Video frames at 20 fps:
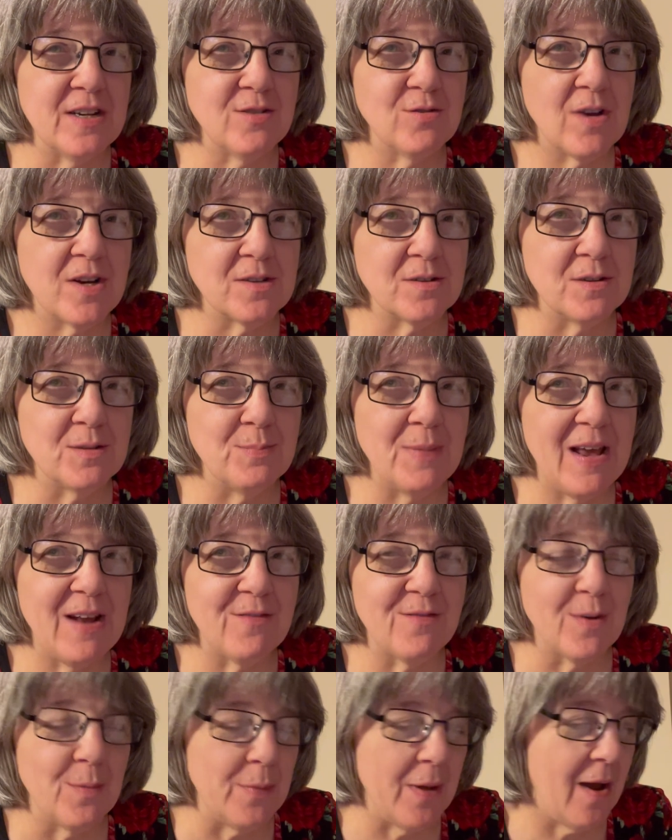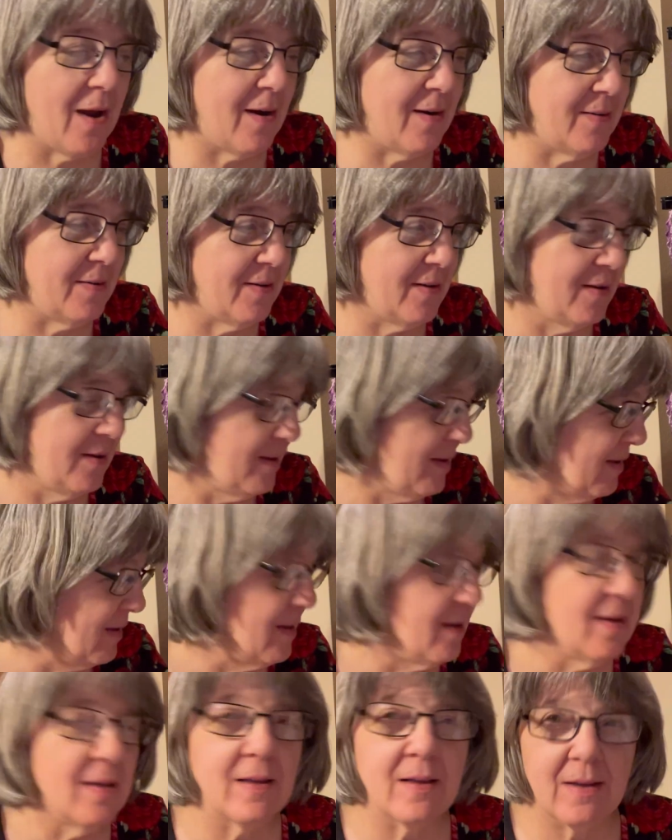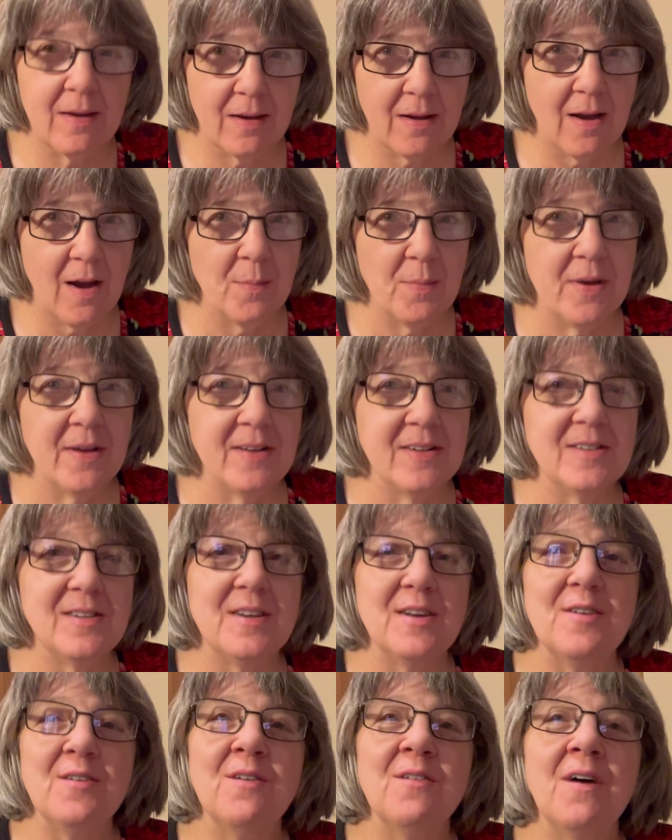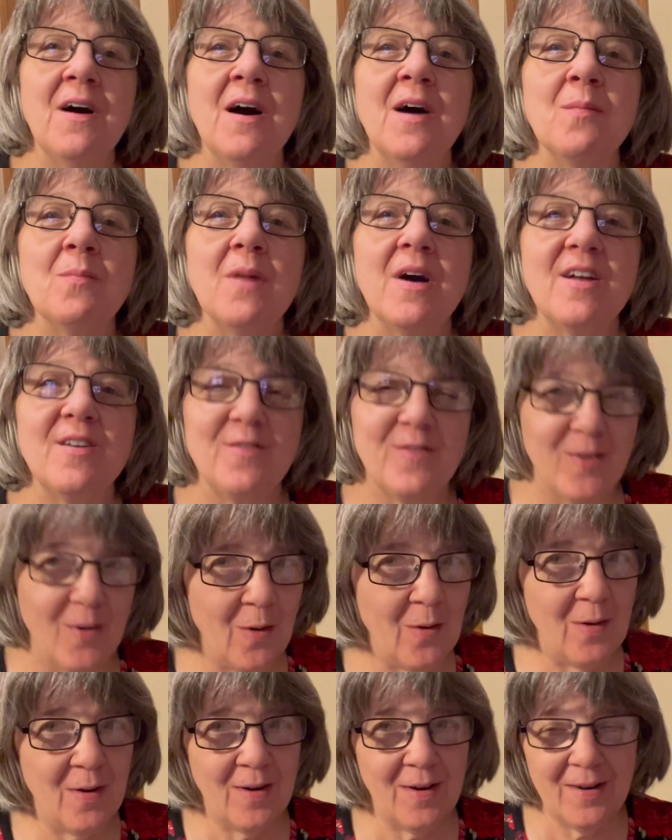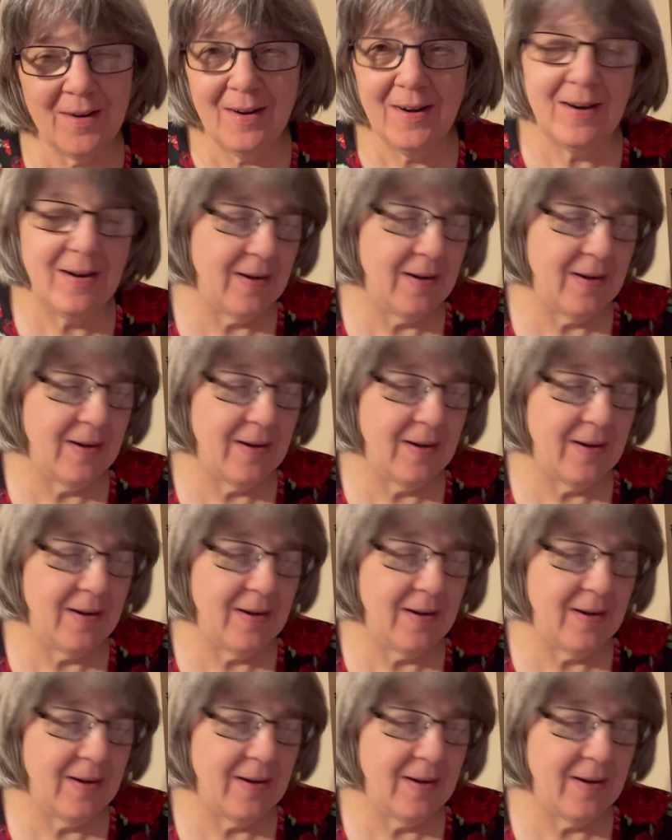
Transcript: Treasures Made from Yarn. Coming to you on my floor.